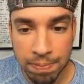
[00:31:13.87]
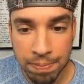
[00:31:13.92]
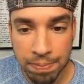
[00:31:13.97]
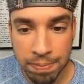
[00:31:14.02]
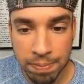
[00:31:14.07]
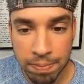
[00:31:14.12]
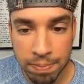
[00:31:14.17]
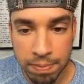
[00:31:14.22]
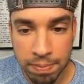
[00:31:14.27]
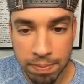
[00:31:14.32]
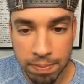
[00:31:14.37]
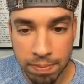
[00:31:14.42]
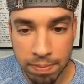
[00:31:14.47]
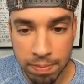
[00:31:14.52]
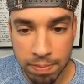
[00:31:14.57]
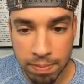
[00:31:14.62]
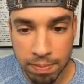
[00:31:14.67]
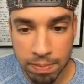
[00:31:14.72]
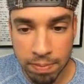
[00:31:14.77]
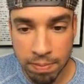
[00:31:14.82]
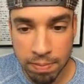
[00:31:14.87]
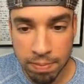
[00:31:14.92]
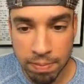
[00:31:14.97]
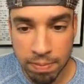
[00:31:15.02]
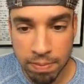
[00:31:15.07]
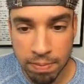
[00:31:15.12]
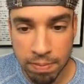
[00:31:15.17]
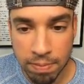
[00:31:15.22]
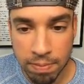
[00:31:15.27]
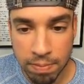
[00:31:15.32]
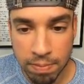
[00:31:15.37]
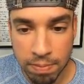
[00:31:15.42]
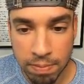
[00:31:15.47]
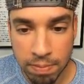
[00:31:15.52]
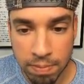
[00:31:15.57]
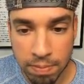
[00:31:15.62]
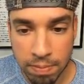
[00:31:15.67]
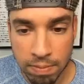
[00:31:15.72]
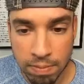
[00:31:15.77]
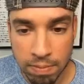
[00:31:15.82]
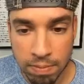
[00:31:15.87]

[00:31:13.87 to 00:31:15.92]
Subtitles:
No one is speaking in this clip.